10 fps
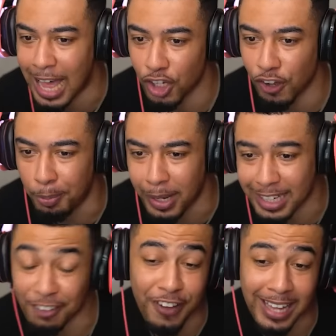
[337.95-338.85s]
love playing
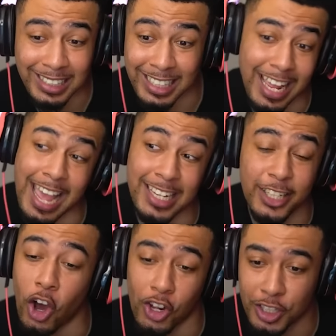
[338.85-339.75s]
Infected in any
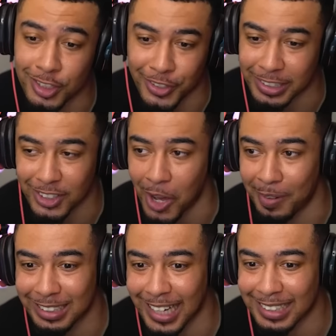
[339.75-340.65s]
Call of Duty, so I'm
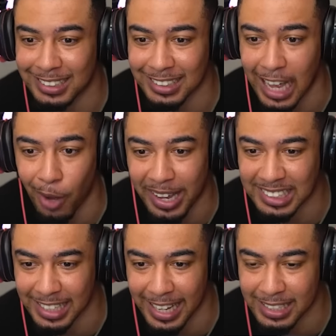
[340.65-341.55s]
excited to see how it is
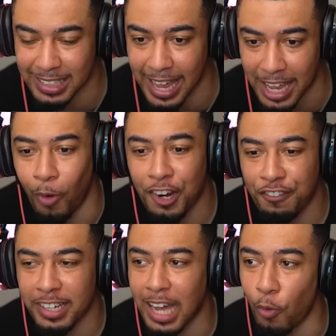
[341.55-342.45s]
in this game. One
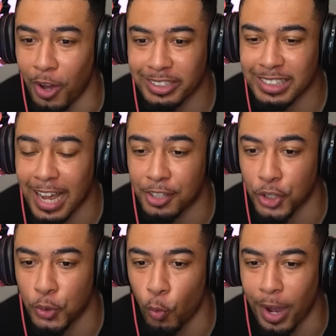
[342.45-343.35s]
thing I will say I
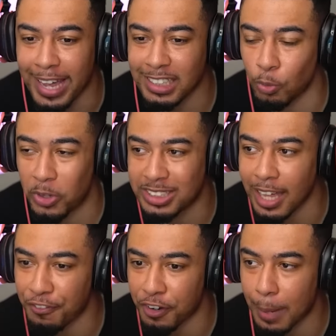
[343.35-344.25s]
do wish was
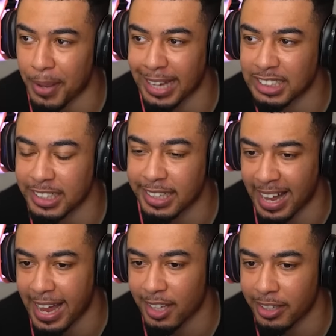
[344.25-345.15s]
different about Ashika
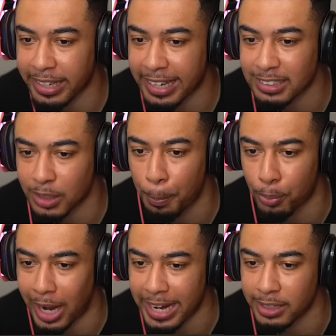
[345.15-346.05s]
Island is the
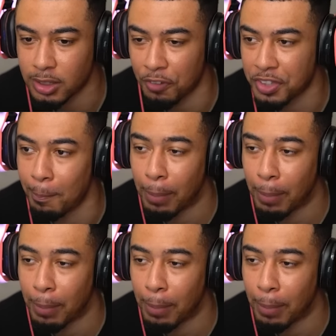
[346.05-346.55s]
brightness of the